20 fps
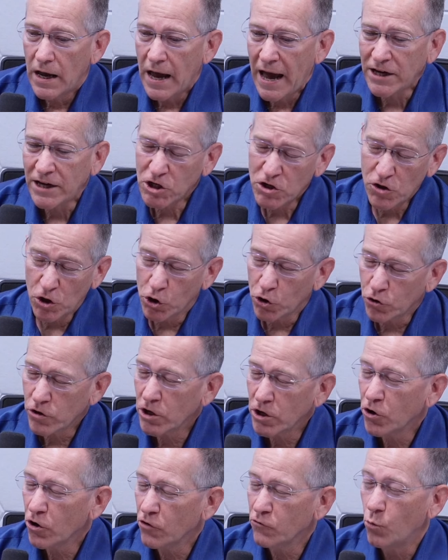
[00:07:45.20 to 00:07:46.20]
Actually, the
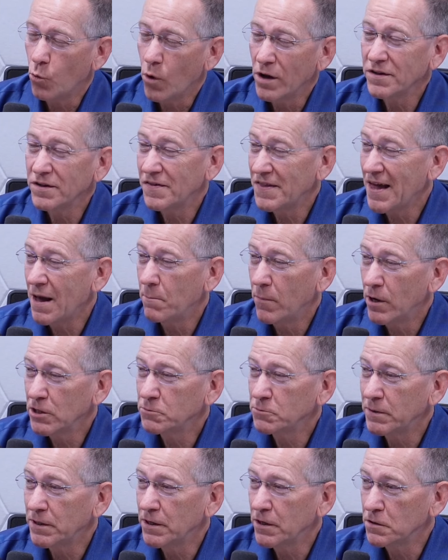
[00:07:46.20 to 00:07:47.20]
learning curve wasn't that
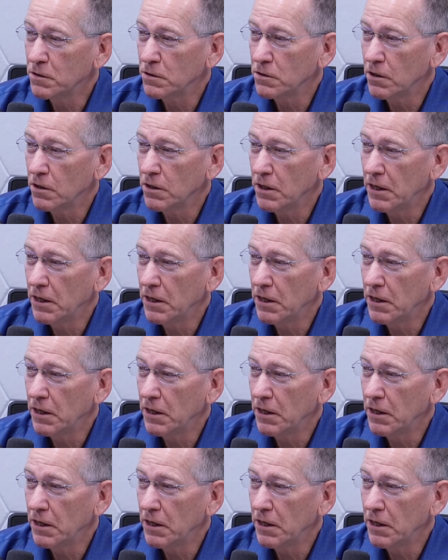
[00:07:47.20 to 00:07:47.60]
much because hmm.